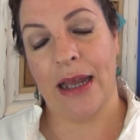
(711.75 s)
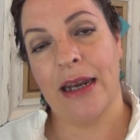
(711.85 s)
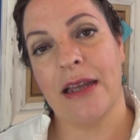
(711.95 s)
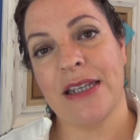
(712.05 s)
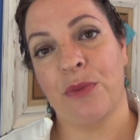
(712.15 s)

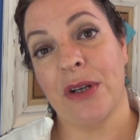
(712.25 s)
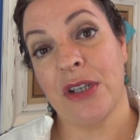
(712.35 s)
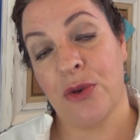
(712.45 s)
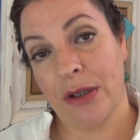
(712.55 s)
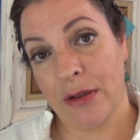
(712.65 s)
and I went
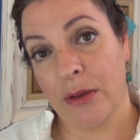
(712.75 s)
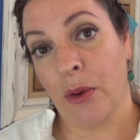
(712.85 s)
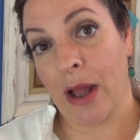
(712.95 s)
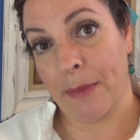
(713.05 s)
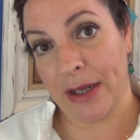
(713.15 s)
straight to the
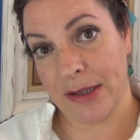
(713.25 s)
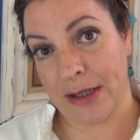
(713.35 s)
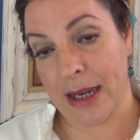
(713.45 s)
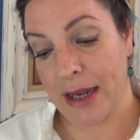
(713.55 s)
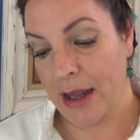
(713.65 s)
Laura
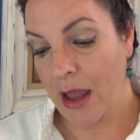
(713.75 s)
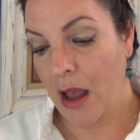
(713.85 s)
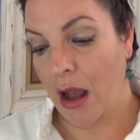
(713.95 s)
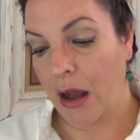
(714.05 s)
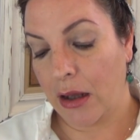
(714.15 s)
Mercier
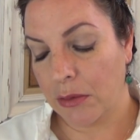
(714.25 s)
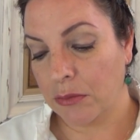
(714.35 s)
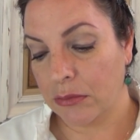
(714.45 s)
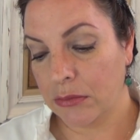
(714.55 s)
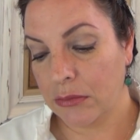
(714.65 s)

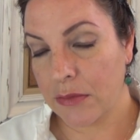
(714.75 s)
um,